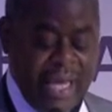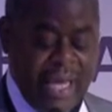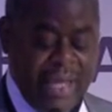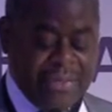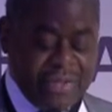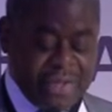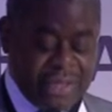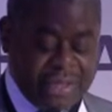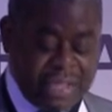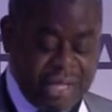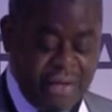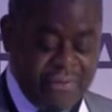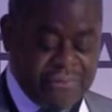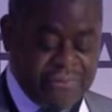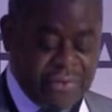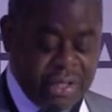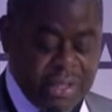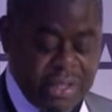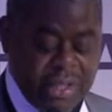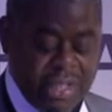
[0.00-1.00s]
and the
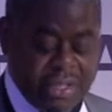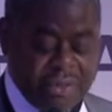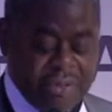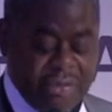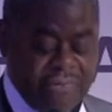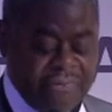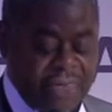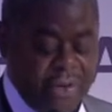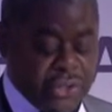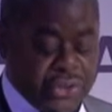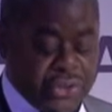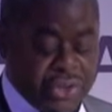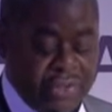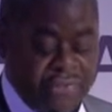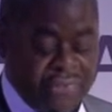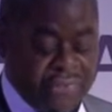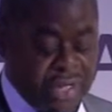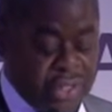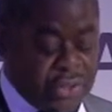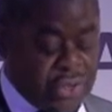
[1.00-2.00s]
self-regulatory function
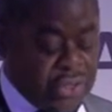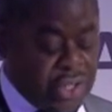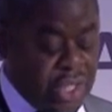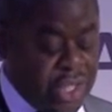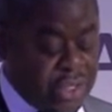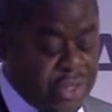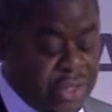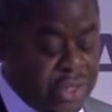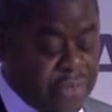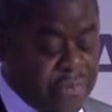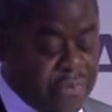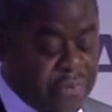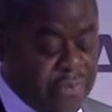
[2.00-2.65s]
of the exchange.